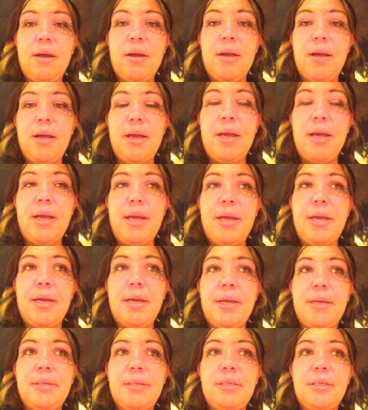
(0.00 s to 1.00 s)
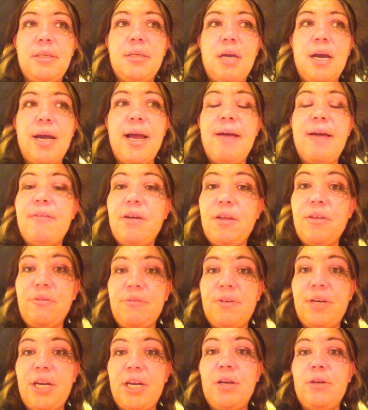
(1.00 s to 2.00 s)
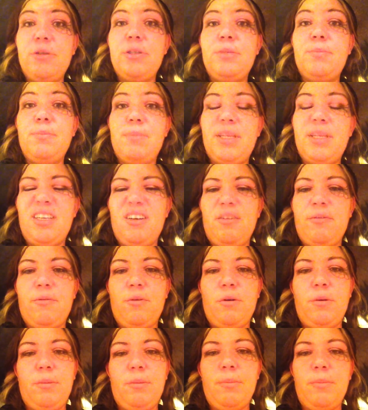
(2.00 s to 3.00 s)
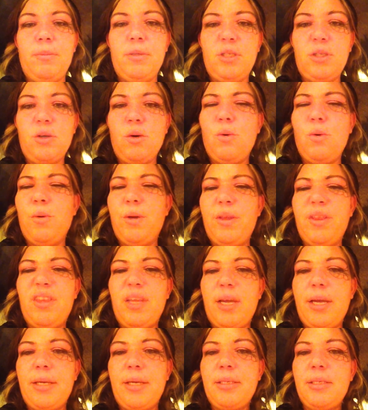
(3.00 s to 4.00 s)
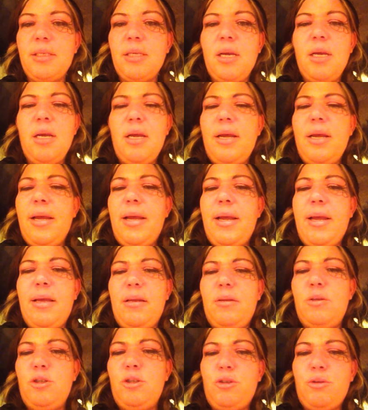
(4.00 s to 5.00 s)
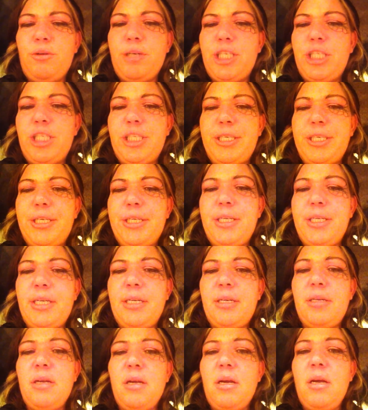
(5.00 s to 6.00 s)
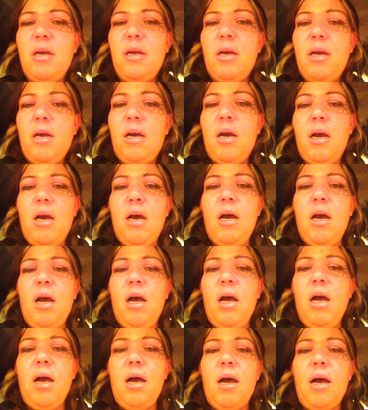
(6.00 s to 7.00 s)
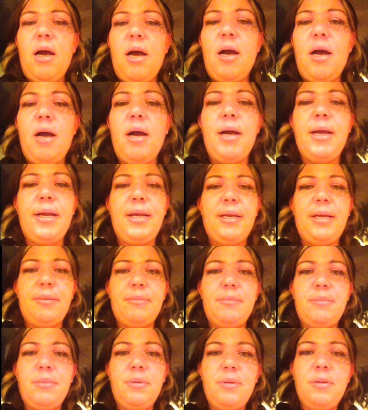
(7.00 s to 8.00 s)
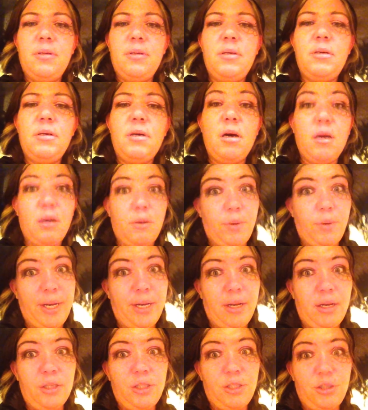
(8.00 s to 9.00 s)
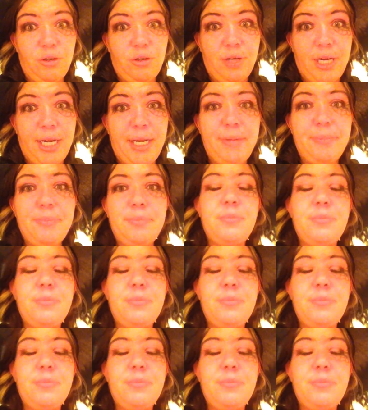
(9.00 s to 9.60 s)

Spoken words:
and I have other videos, but they're for school and things, and nutrition, and I am on a weight loss journey.